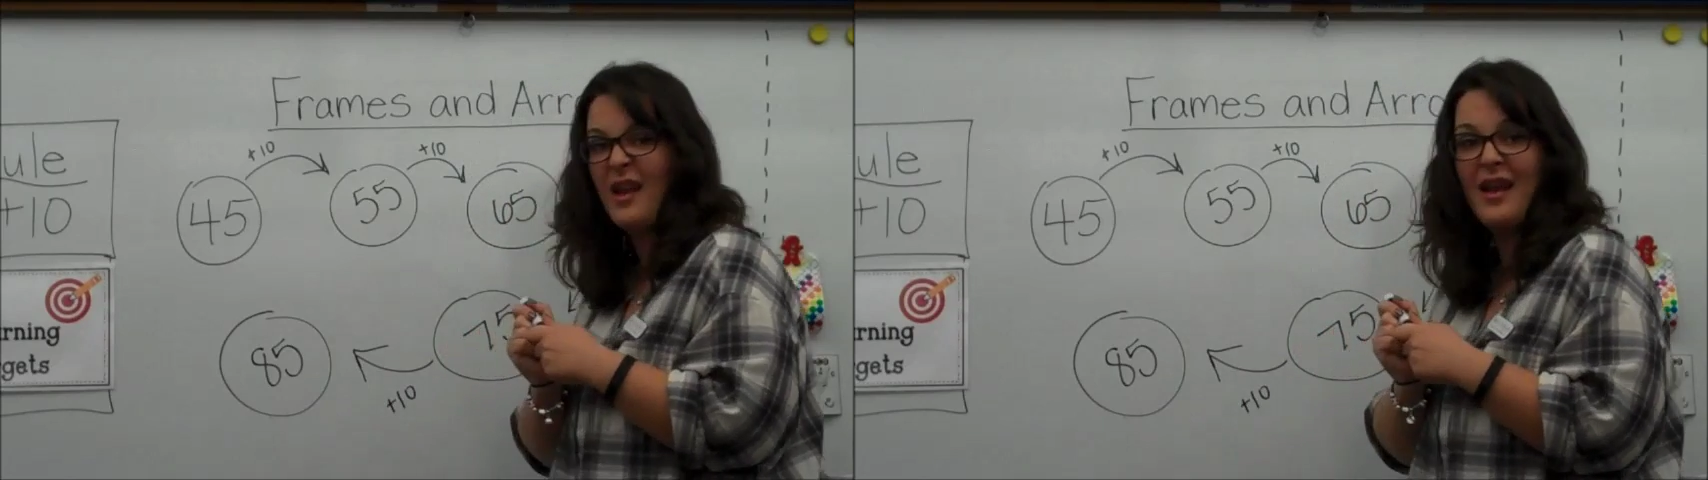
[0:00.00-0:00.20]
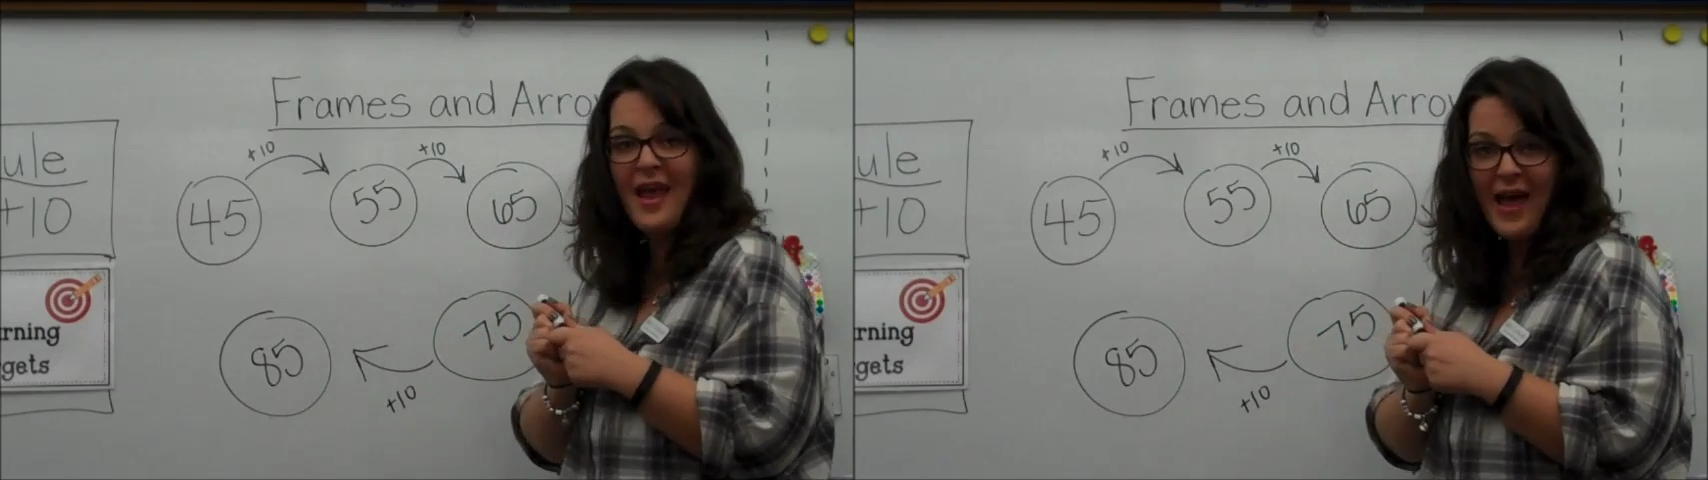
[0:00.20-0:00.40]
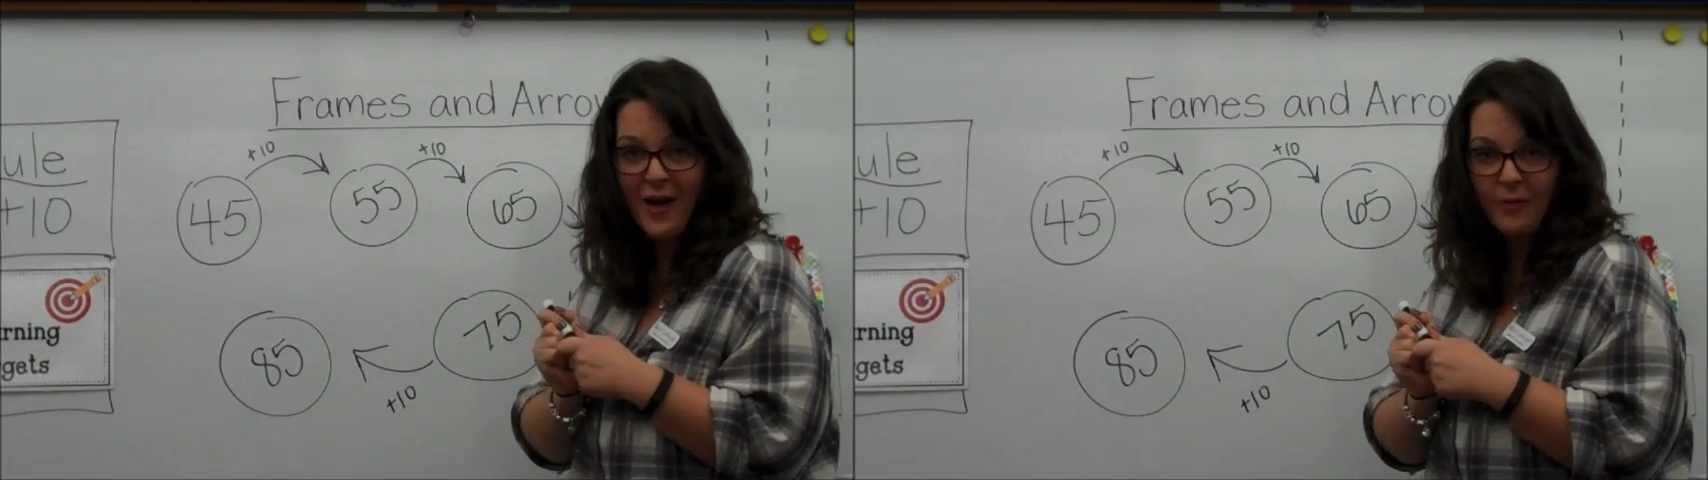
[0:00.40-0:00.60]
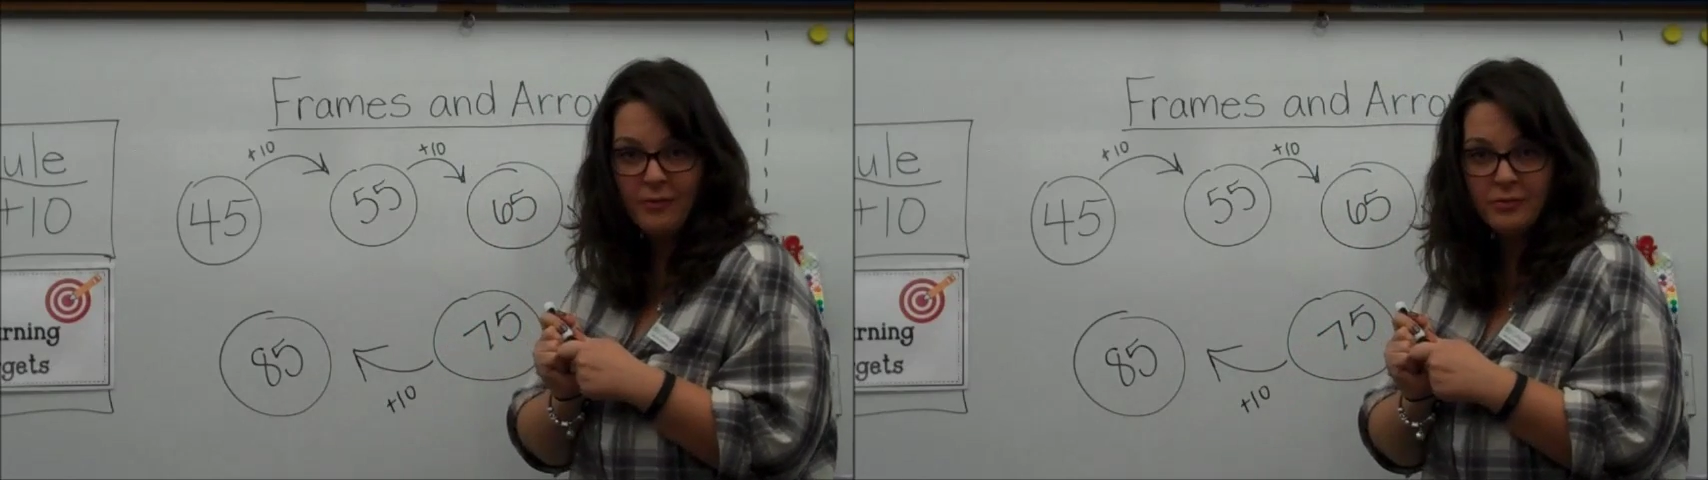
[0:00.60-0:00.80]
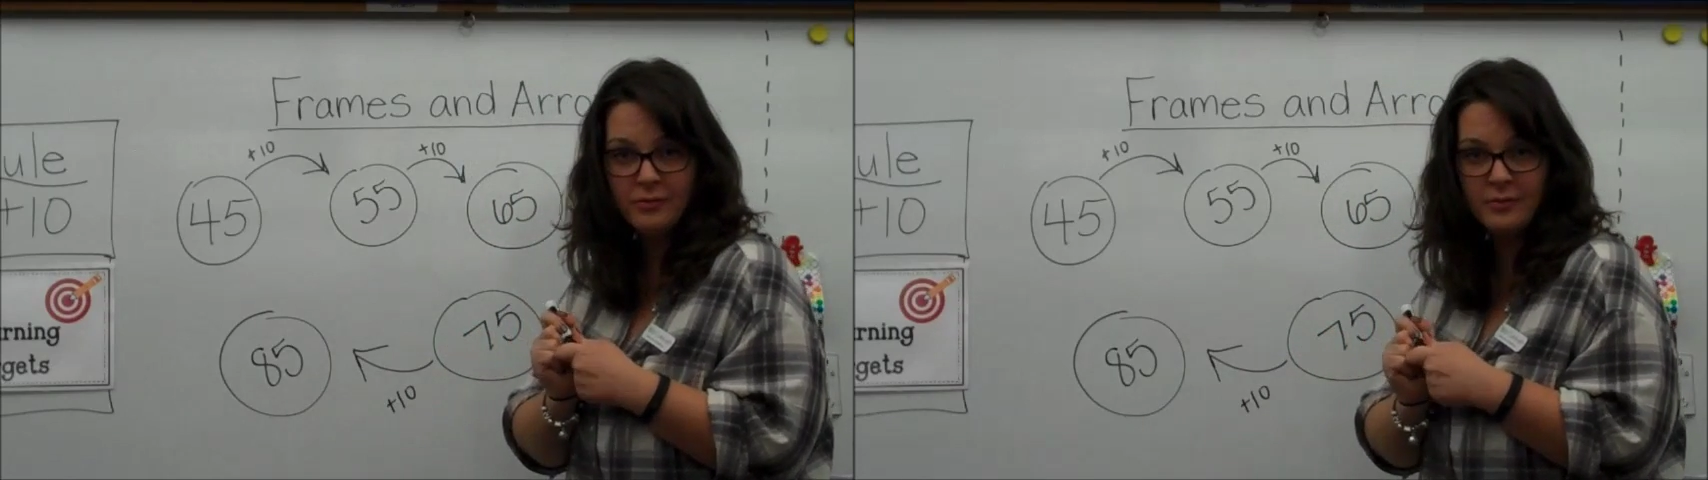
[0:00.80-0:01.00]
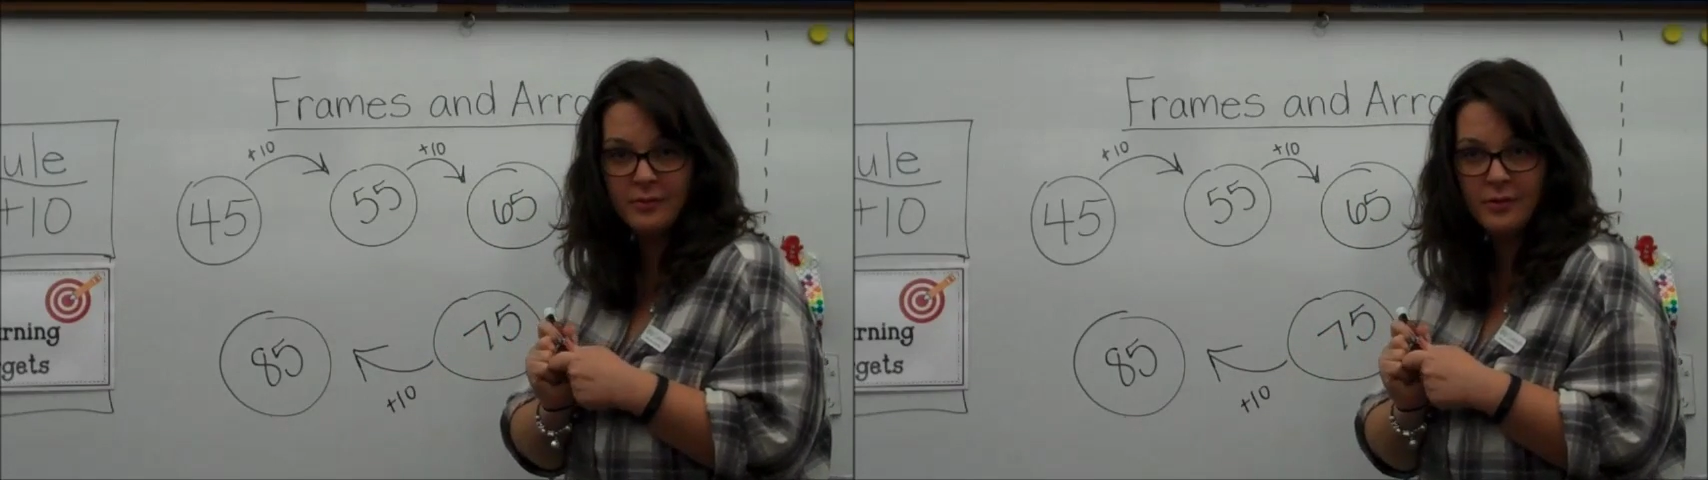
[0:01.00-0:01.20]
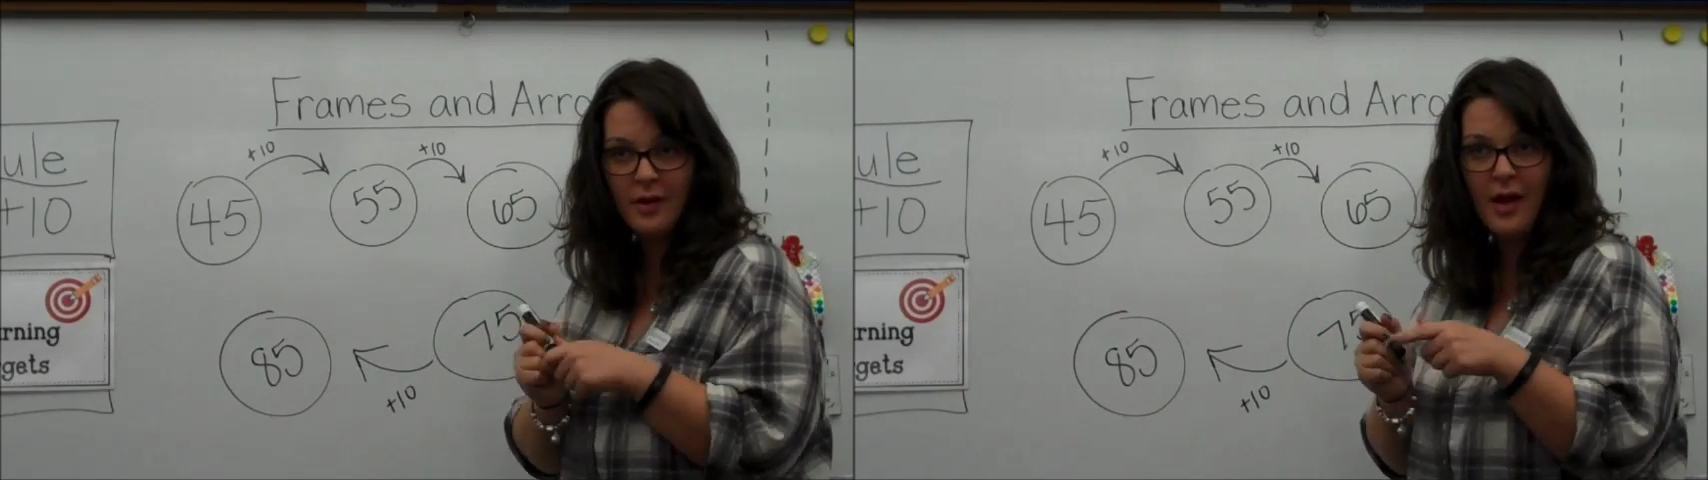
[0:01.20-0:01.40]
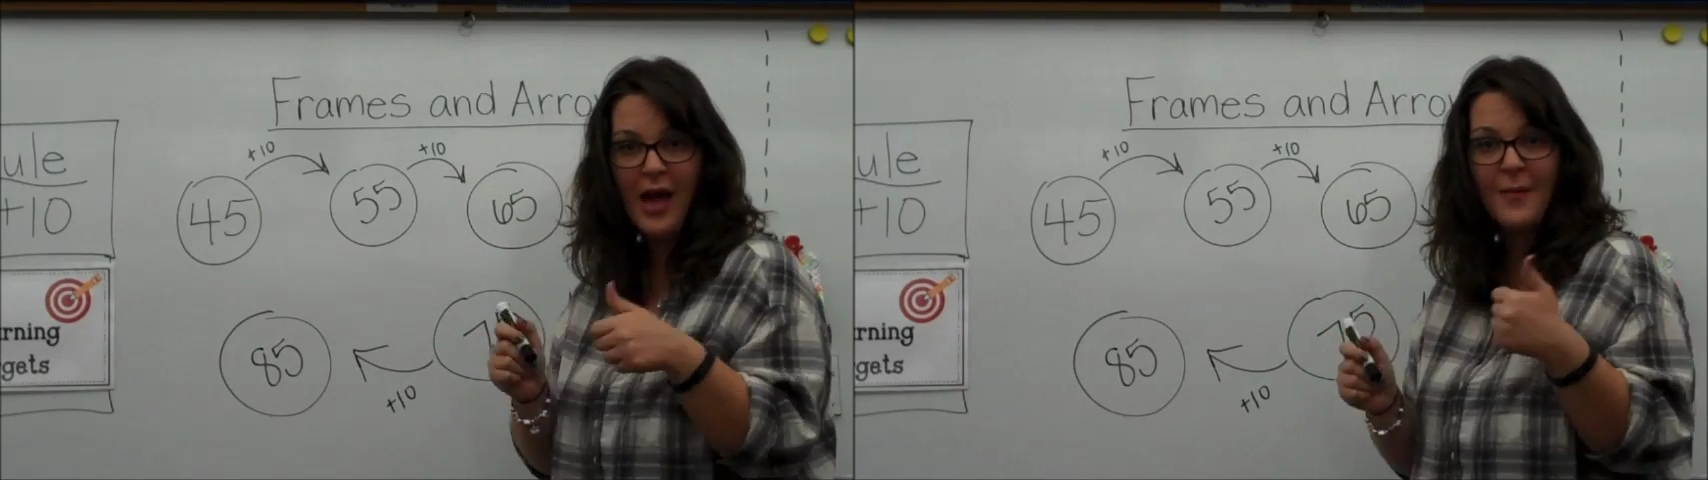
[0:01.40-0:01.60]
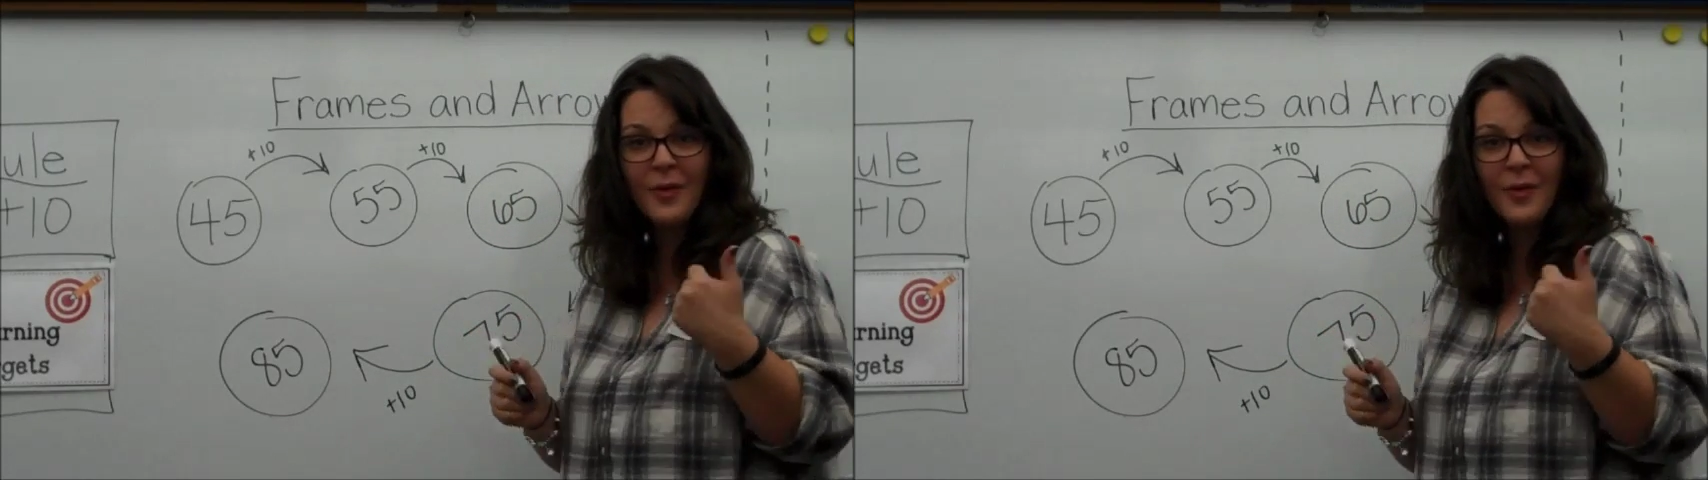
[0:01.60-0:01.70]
Now, I'm